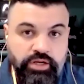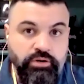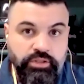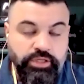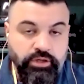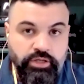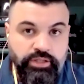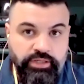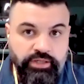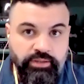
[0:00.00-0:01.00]
currently earn
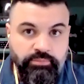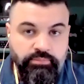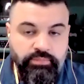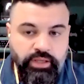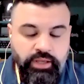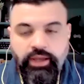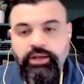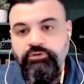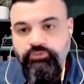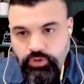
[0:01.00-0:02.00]
an income,
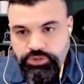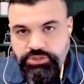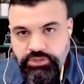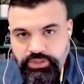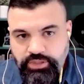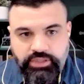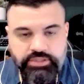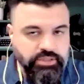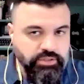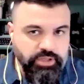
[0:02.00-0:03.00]
and unfortunately, it's
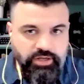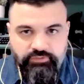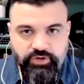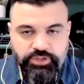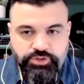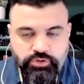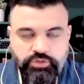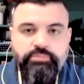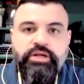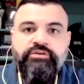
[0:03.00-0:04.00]
a little bit out of our control.
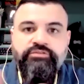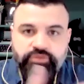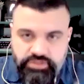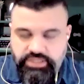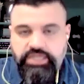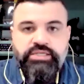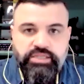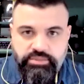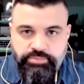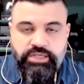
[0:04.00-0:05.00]
The money first has to
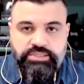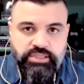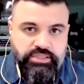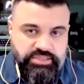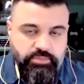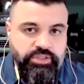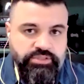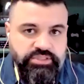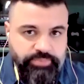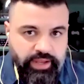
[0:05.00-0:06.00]
get deposited in someone
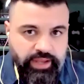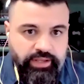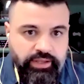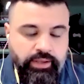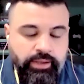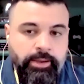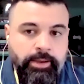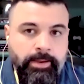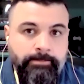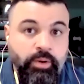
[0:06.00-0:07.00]
else's bank,
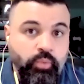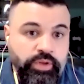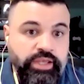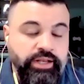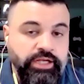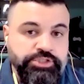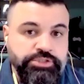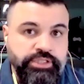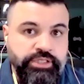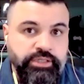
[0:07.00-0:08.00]
but we can
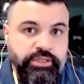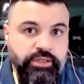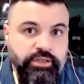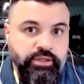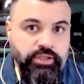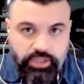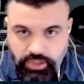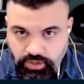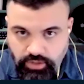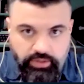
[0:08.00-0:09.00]
actually
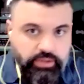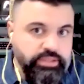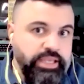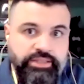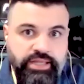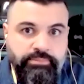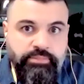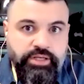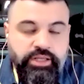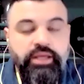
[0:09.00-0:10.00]
take that
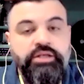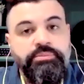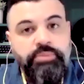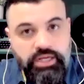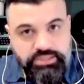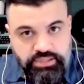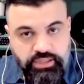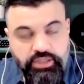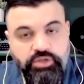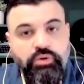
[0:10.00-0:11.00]
money and deposit it
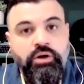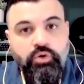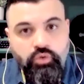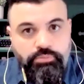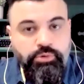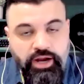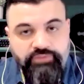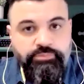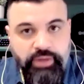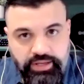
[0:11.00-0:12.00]
into our own
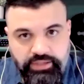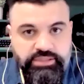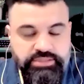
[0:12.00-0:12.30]
private banking